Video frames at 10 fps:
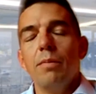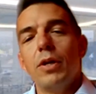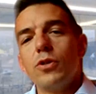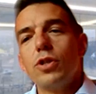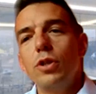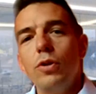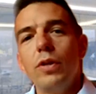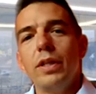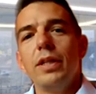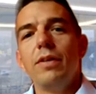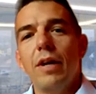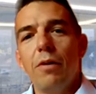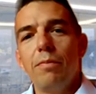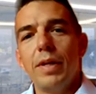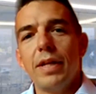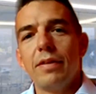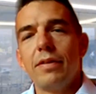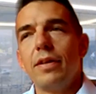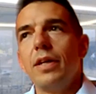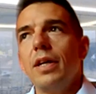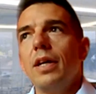because during the development,